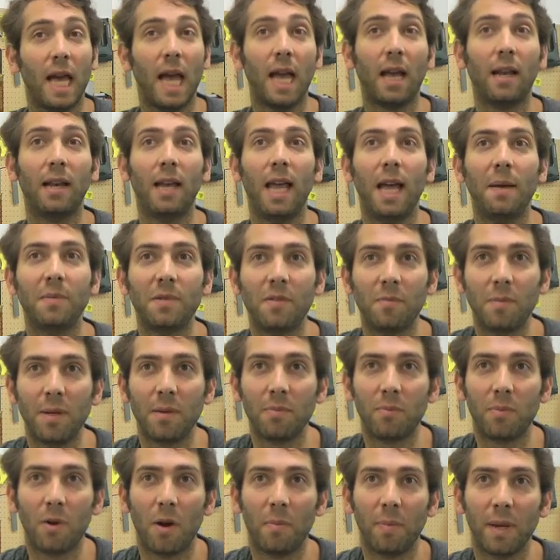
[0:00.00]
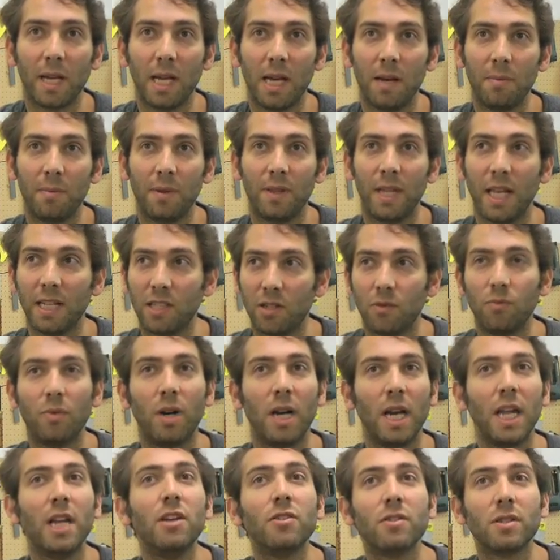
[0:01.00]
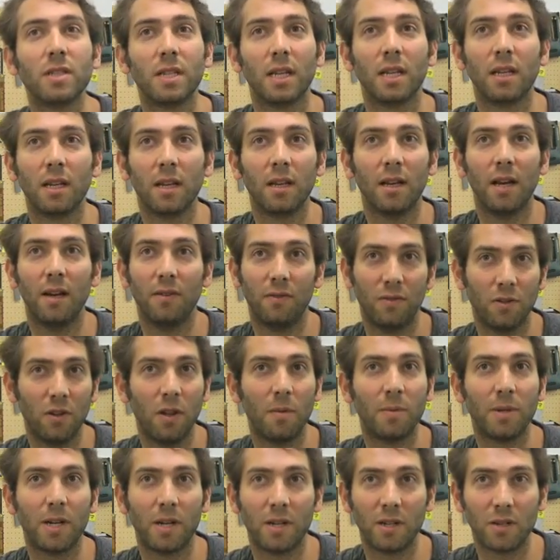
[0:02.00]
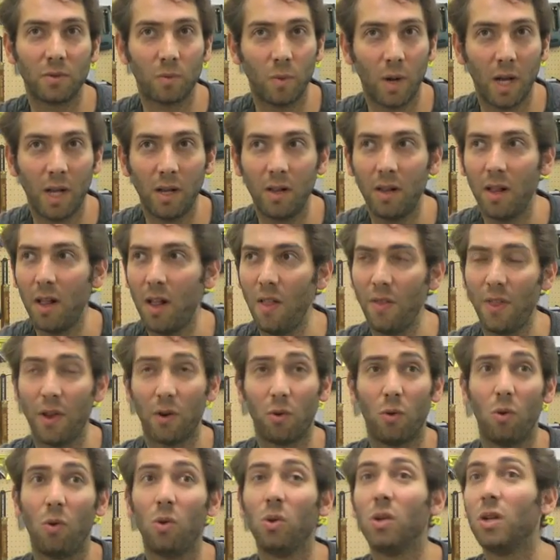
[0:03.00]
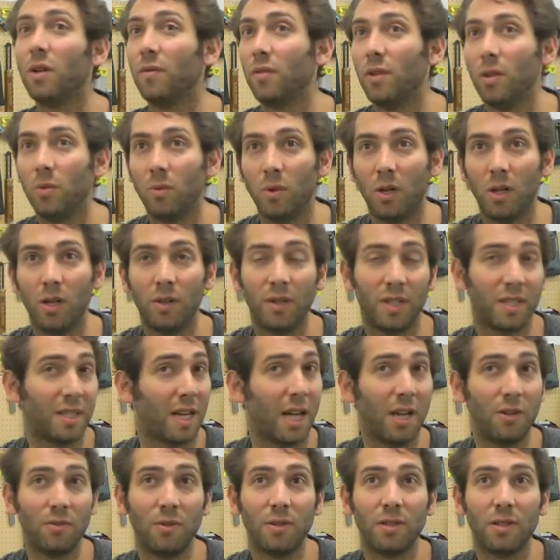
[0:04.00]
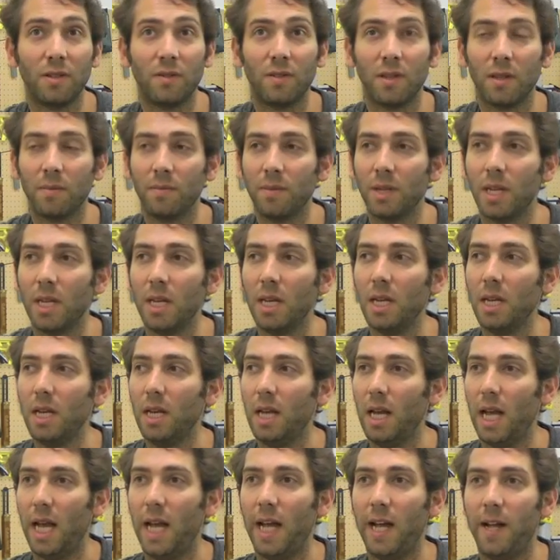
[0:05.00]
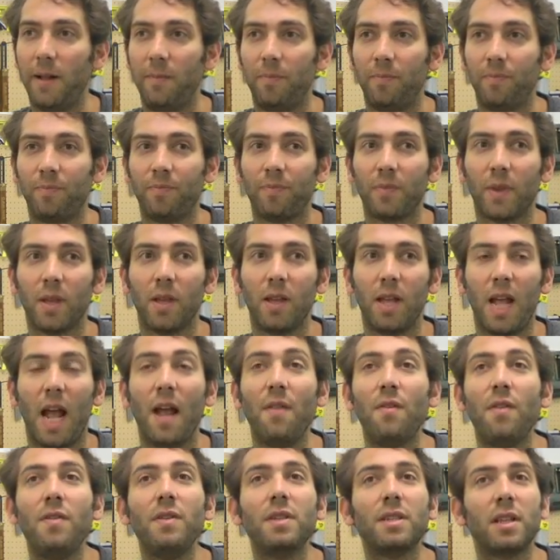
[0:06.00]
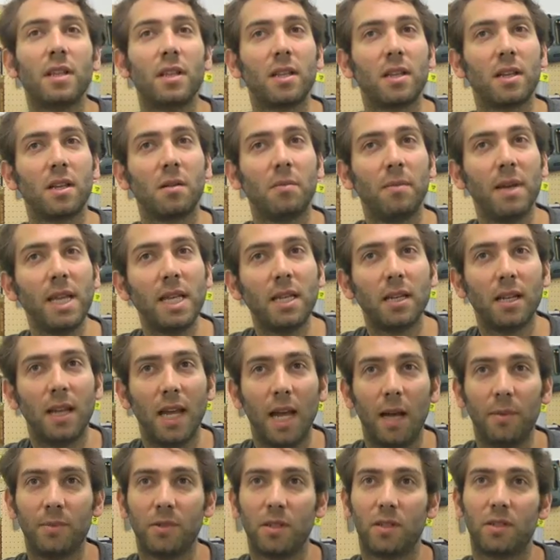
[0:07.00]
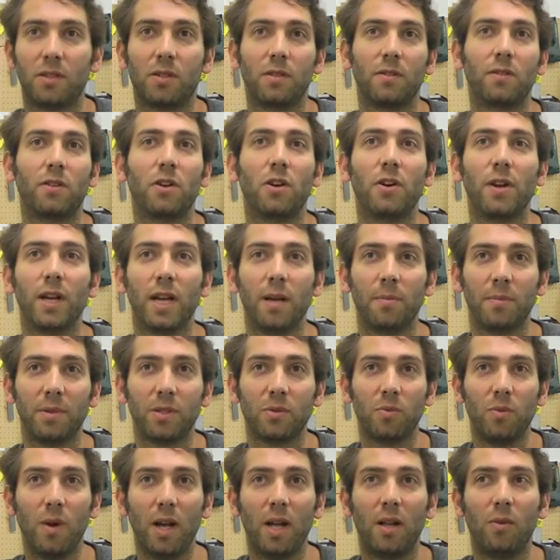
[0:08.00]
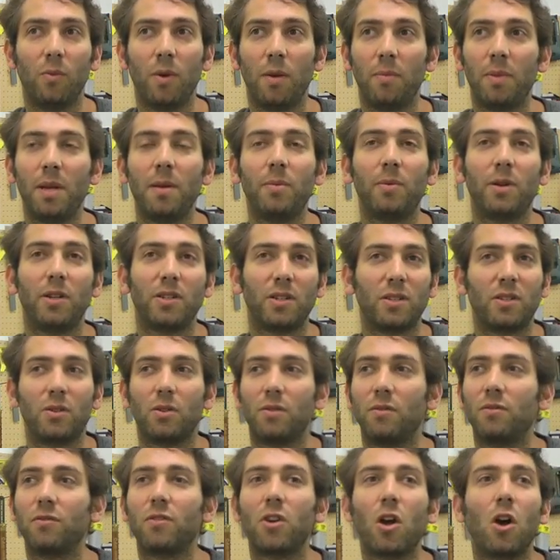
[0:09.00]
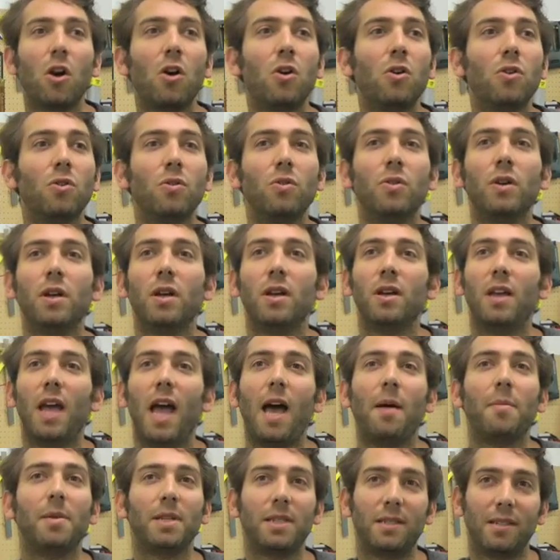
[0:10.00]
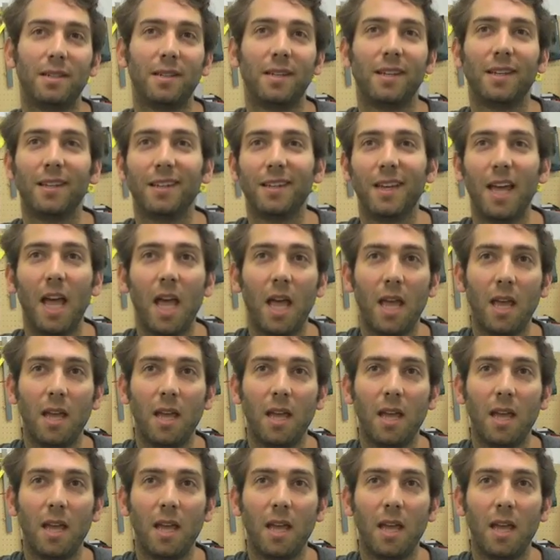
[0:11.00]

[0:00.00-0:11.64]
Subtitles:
hack labs have been popping up, and that's a really interesting phenomenon as well. They're all over the world. There's hundreds of them. And then these other little maker labs are sort of growing up as well, where people are just sort of co-working